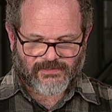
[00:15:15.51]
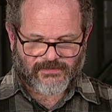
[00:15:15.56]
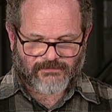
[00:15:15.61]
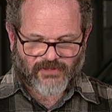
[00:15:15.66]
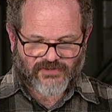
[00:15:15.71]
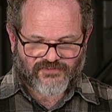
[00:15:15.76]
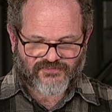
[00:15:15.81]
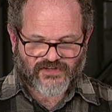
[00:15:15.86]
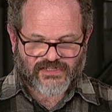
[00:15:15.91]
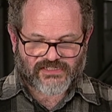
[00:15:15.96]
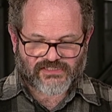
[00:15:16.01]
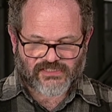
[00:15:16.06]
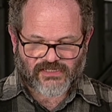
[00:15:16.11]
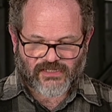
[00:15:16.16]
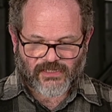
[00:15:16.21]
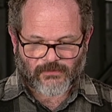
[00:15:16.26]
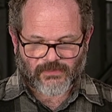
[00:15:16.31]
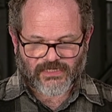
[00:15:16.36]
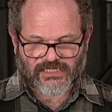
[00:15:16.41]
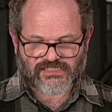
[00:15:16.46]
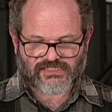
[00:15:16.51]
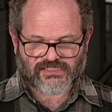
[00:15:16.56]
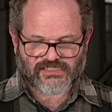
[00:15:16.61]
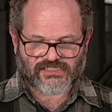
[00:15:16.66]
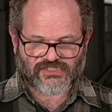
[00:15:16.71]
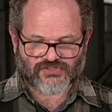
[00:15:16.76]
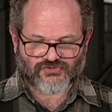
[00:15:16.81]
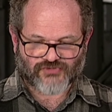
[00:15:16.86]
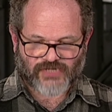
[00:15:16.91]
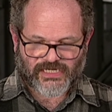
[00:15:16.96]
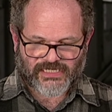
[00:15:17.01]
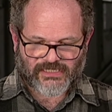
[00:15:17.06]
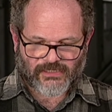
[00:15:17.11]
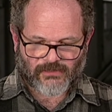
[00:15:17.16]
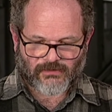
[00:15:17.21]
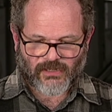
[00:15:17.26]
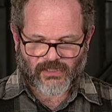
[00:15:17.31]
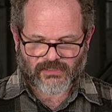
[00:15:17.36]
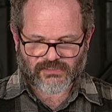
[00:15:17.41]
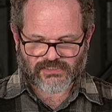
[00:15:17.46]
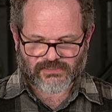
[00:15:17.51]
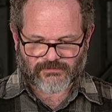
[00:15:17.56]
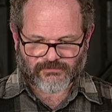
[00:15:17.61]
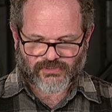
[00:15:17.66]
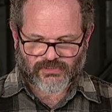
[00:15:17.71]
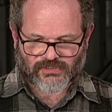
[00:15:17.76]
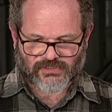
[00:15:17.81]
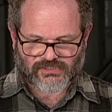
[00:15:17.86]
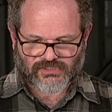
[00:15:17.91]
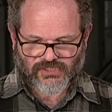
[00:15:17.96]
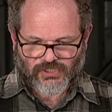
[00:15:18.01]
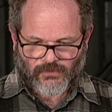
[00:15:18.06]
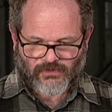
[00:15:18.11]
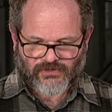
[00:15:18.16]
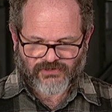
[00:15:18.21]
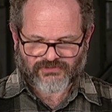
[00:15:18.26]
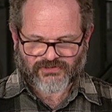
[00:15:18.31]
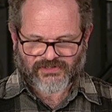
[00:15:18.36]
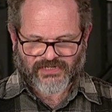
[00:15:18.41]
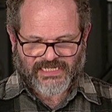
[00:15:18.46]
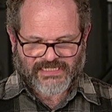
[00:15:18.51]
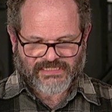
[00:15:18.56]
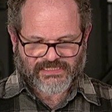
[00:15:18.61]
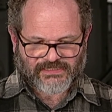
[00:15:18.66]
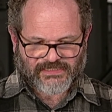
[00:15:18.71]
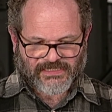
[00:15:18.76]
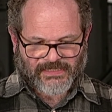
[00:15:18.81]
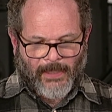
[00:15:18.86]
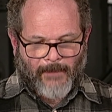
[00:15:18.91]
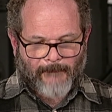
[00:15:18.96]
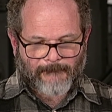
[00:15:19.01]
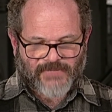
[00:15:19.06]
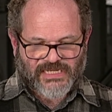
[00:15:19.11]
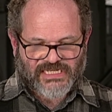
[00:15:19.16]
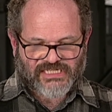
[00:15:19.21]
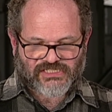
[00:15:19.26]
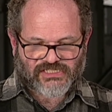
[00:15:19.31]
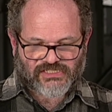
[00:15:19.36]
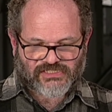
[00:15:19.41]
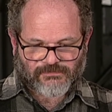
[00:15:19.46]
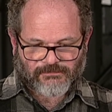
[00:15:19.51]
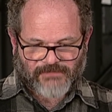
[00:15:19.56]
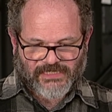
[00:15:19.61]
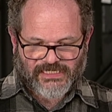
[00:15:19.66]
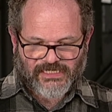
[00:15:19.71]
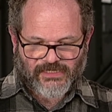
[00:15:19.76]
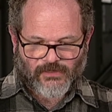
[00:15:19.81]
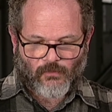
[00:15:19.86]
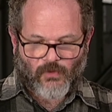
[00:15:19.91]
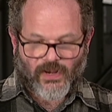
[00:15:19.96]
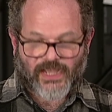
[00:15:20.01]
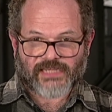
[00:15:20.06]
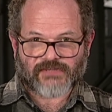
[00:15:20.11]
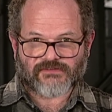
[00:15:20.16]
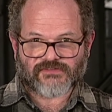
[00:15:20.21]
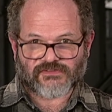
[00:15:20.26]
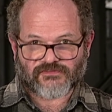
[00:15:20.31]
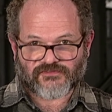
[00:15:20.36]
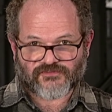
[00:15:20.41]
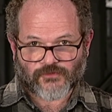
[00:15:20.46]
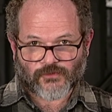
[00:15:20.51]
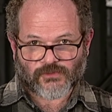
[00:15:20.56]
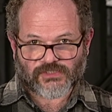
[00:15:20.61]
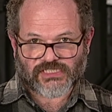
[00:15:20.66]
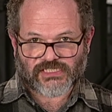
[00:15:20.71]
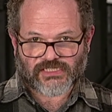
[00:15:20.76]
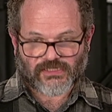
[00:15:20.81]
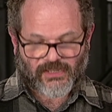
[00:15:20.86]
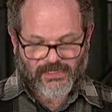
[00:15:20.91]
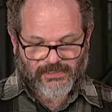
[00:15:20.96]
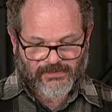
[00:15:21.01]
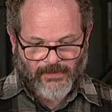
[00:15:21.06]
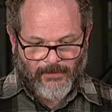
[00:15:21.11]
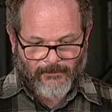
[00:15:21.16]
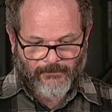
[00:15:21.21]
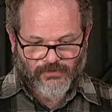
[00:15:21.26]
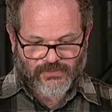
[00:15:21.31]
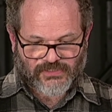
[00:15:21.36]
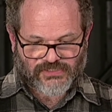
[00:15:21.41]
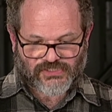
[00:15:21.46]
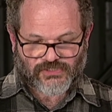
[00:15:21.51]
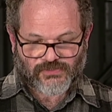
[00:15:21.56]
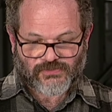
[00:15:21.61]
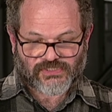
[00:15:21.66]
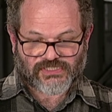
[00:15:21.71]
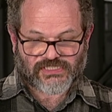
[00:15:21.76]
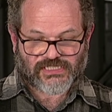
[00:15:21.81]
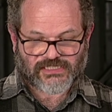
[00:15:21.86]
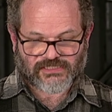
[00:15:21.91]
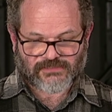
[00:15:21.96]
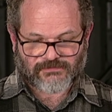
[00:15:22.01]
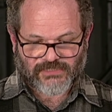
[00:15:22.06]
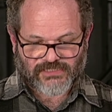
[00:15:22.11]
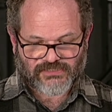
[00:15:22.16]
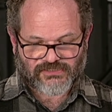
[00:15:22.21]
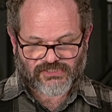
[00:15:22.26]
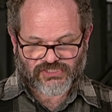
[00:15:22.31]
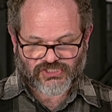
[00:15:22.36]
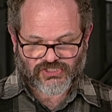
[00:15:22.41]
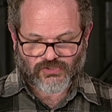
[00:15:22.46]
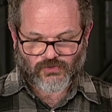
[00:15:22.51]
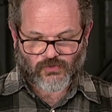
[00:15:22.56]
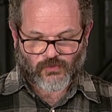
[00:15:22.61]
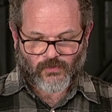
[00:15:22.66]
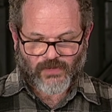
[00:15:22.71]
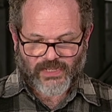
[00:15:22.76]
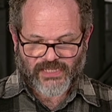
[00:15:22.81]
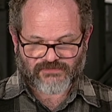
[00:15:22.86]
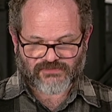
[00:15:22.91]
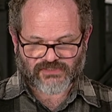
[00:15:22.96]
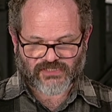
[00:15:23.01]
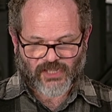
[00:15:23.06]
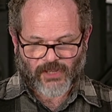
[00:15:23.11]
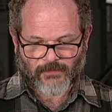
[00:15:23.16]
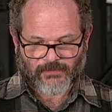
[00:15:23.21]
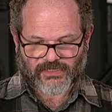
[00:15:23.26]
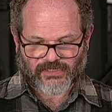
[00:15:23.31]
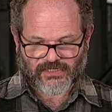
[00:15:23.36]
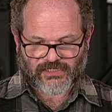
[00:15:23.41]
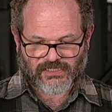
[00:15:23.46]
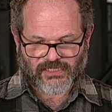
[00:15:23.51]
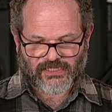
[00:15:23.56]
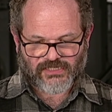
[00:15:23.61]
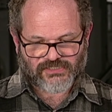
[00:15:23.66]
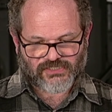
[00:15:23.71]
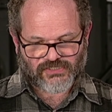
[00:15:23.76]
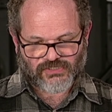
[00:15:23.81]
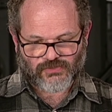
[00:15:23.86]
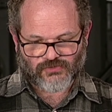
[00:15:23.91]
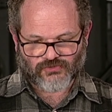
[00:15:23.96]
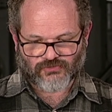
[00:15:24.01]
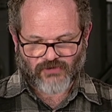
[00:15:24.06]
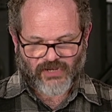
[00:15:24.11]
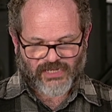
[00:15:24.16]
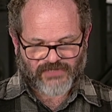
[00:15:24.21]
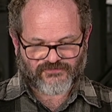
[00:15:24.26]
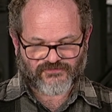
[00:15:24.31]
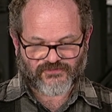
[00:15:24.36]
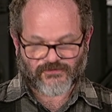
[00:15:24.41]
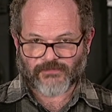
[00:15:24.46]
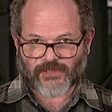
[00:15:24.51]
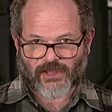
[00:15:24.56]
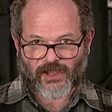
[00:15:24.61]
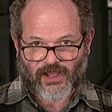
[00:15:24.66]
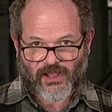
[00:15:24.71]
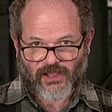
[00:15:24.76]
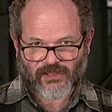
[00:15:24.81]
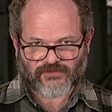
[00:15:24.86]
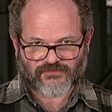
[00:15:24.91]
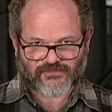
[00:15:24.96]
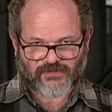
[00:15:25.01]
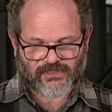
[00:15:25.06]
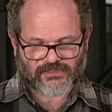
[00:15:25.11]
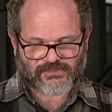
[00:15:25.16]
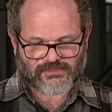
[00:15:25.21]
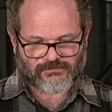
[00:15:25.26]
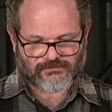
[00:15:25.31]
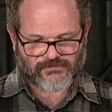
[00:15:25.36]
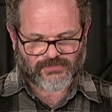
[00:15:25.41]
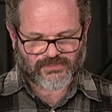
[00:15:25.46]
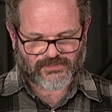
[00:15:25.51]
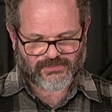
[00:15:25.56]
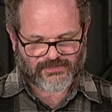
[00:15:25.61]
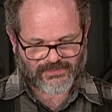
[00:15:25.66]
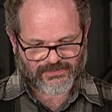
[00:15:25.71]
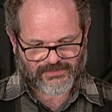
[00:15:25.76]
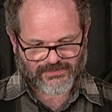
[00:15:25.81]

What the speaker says: My friends and I were listening to Radio Luxembourg, 280 meters medium waves and 49.26 meters short waves coming to you right from the heart of Luxembourg,